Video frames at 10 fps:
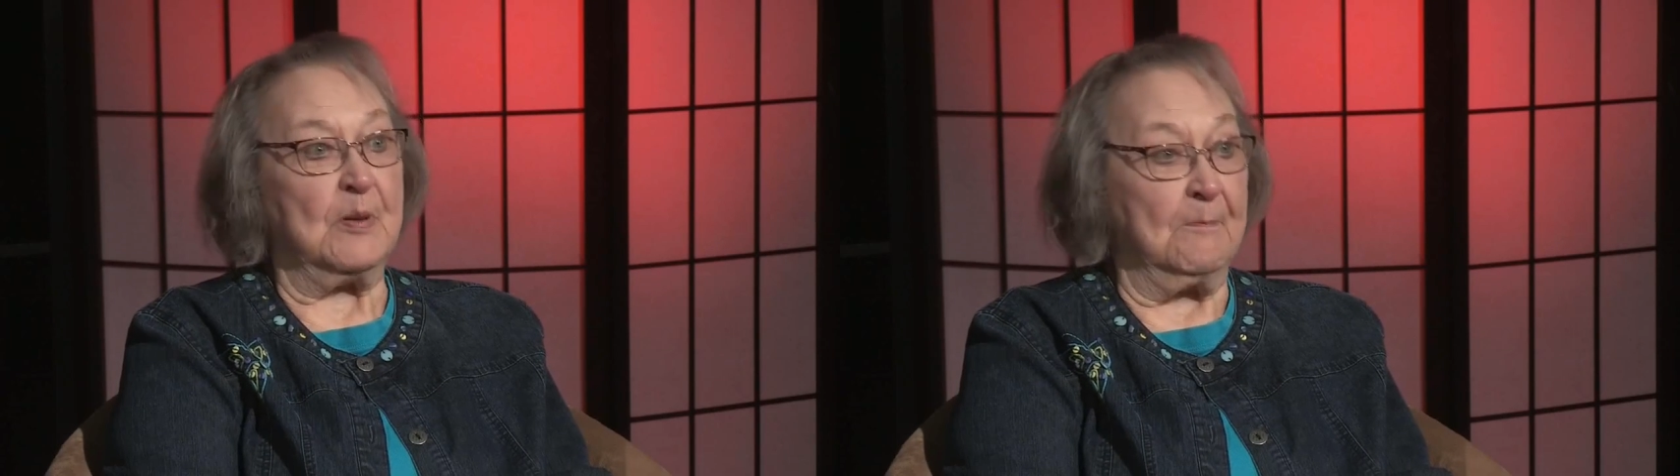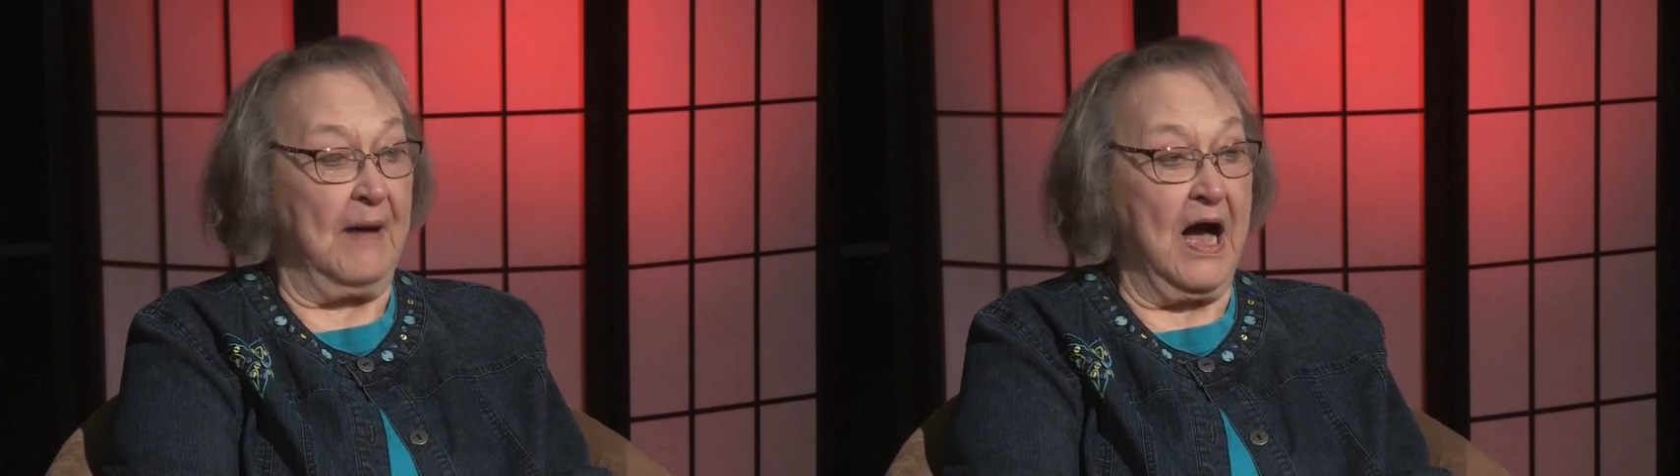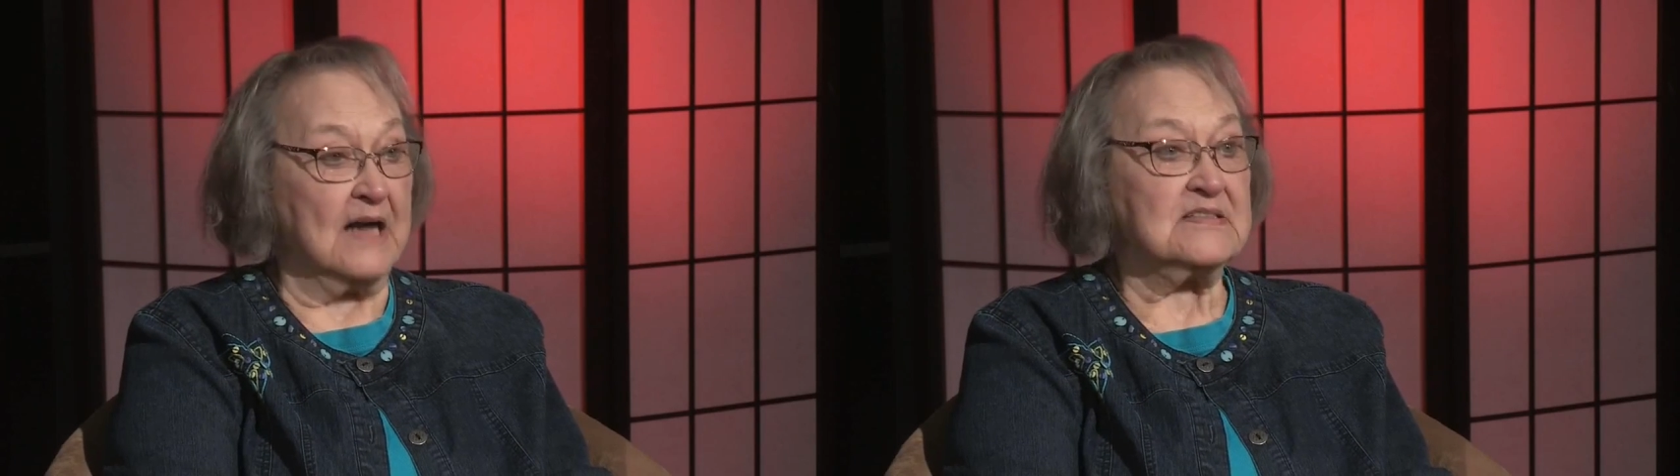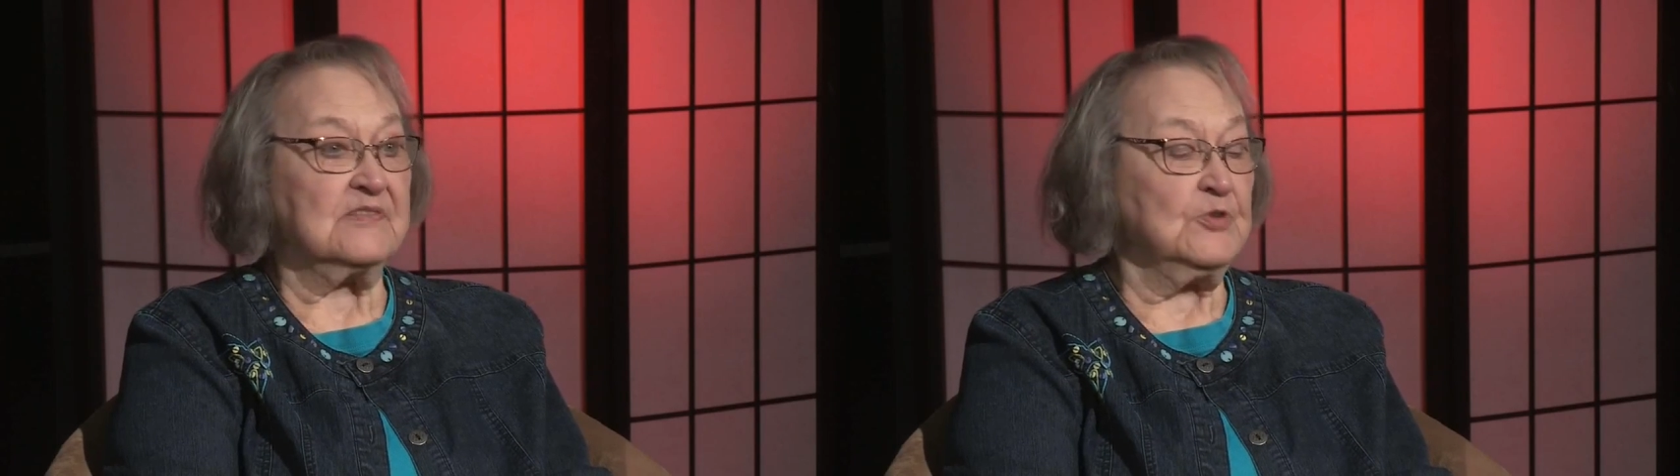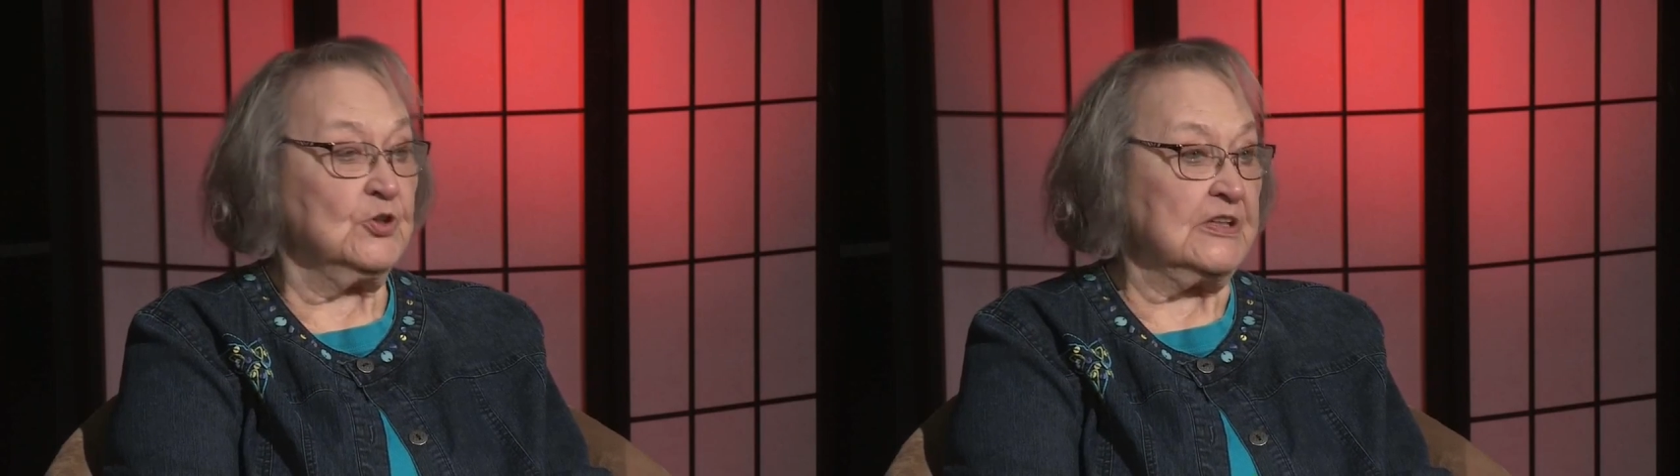a box
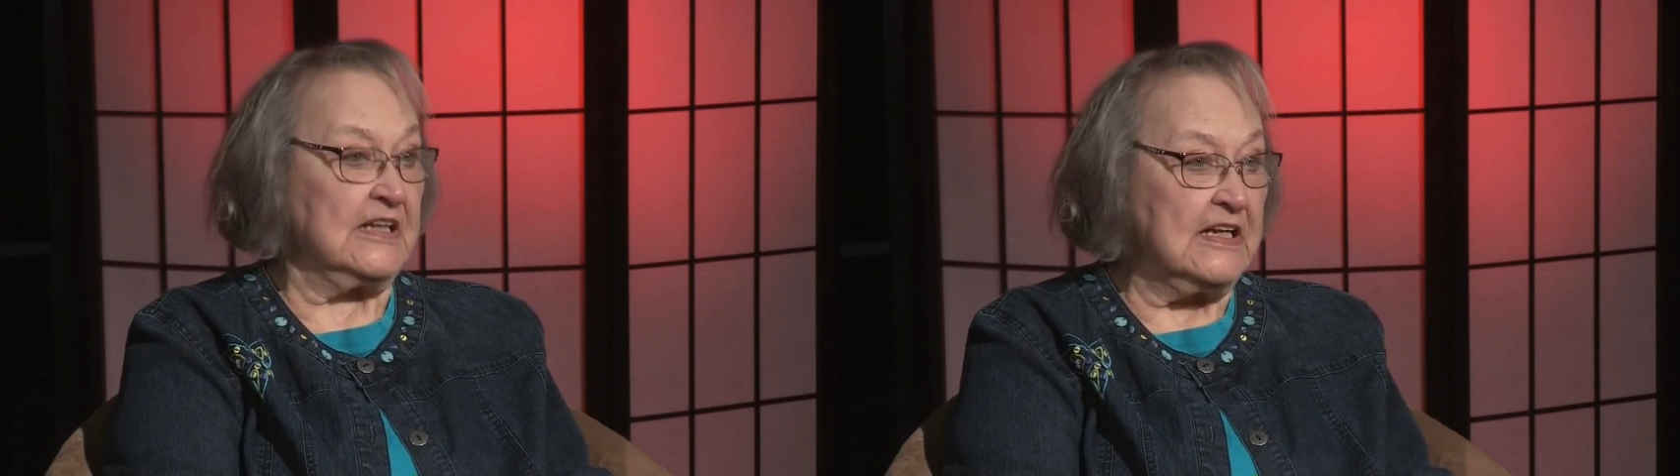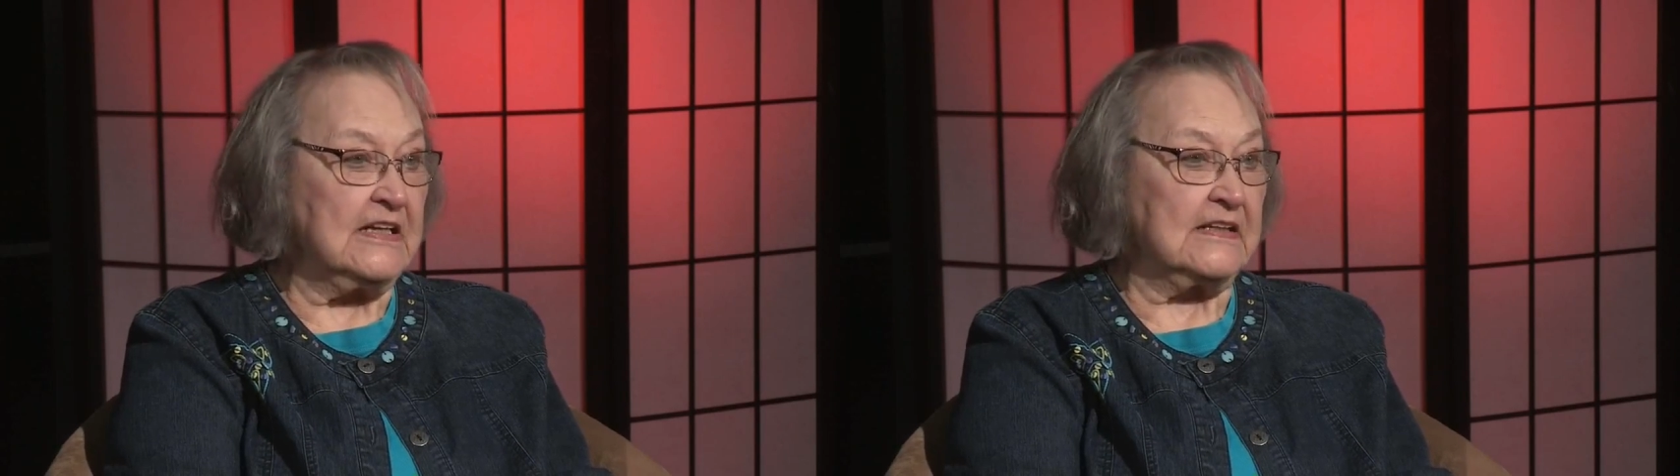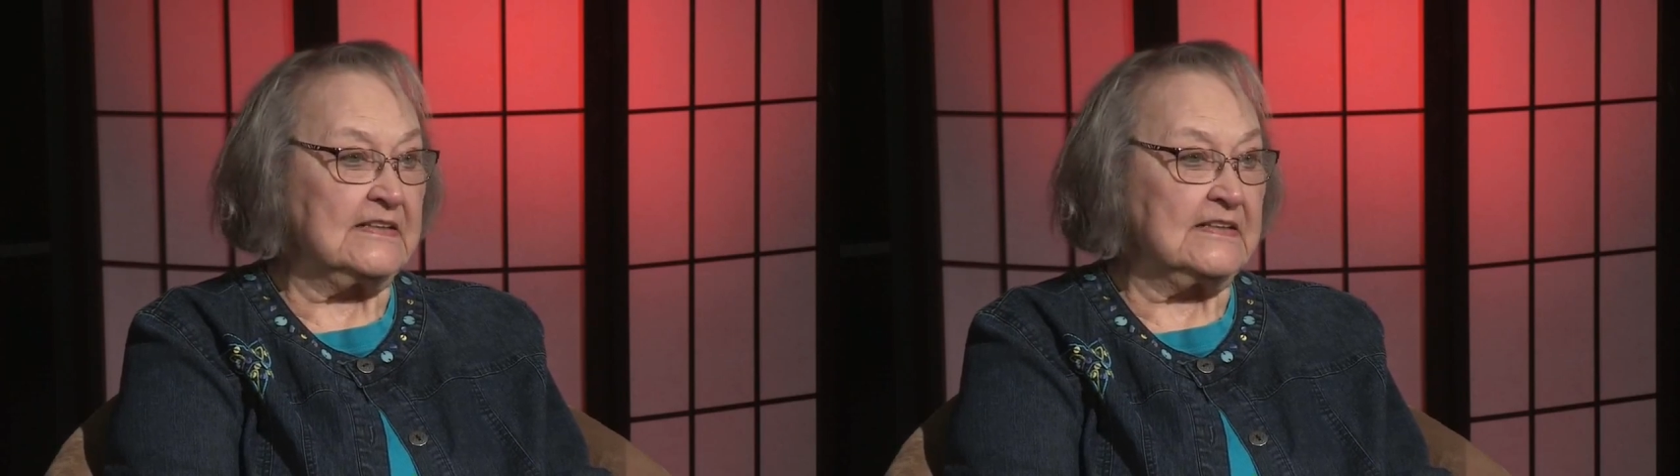if you couldn't eat